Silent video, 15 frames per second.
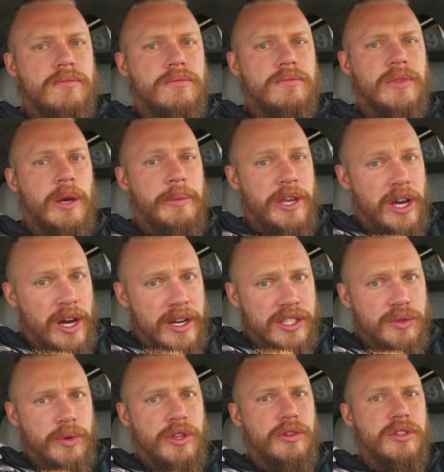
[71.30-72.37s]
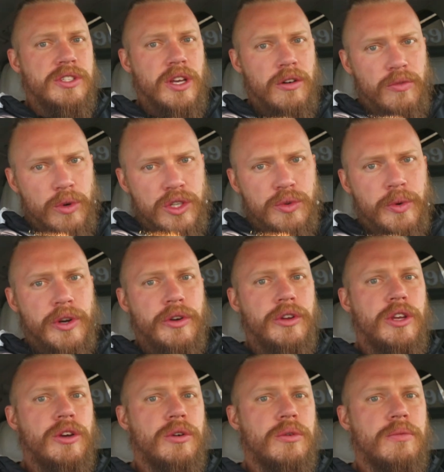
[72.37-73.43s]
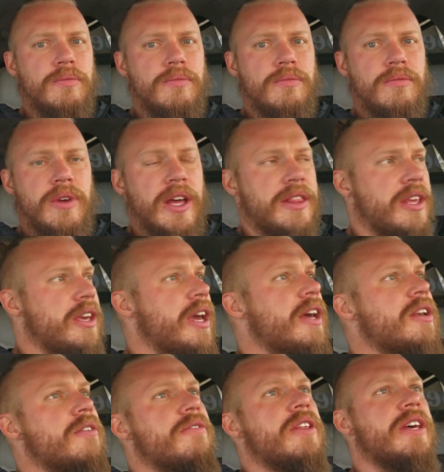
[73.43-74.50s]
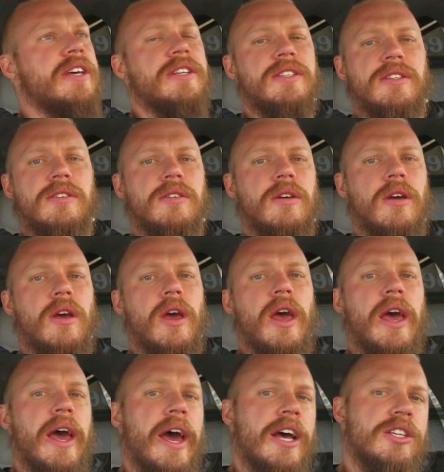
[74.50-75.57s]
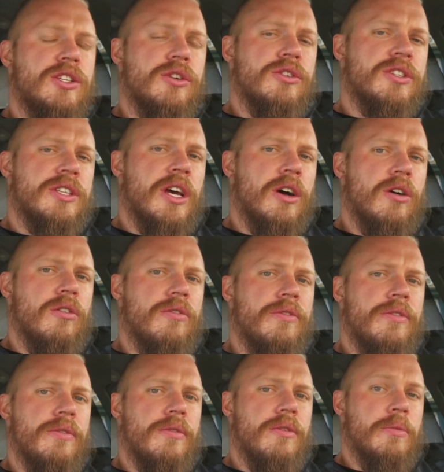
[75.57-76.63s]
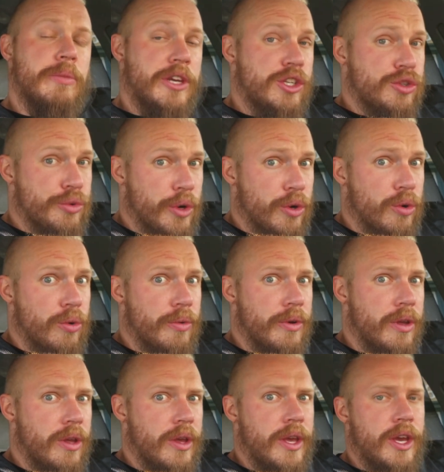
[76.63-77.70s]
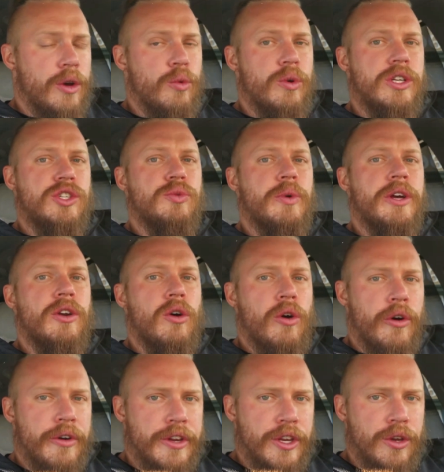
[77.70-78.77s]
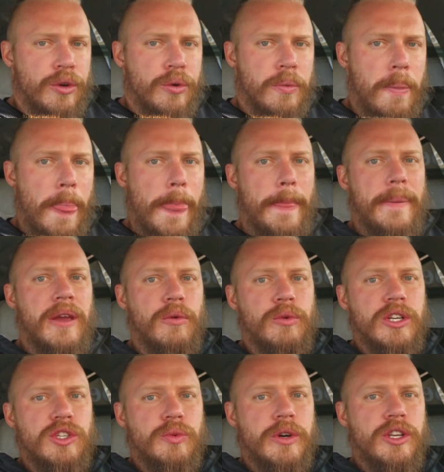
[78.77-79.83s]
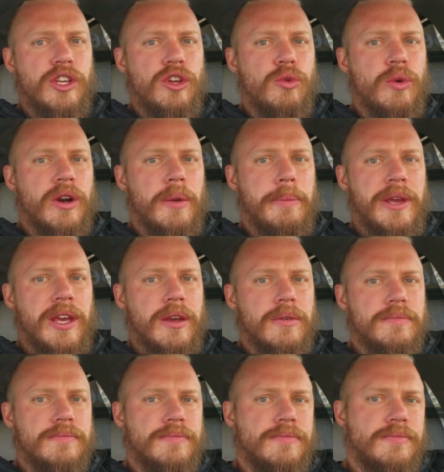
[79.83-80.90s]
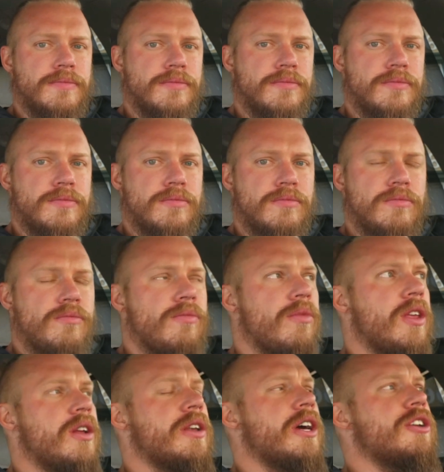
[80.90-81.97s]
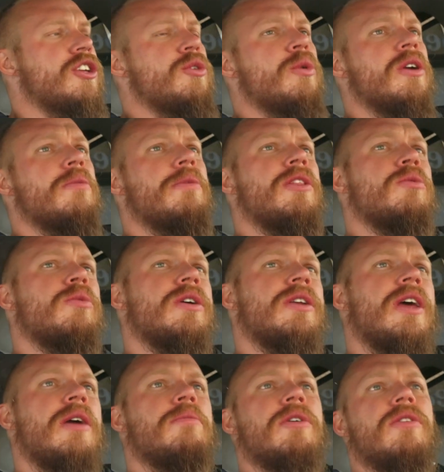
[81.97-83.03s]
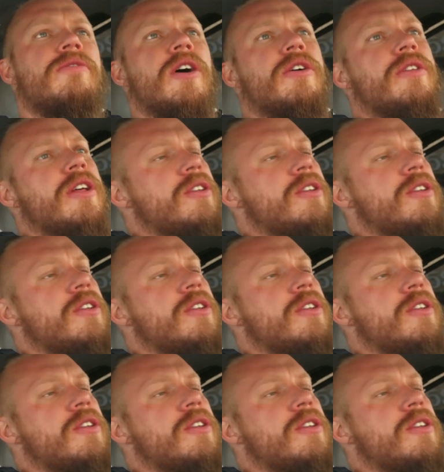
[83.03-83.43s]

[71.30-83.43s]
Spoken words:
Now be honest with yourself. Which one are you? At the end of this, ask yourself, be true, which one are you and which one do you want to be? Now, do you want to be the one day motherfucker that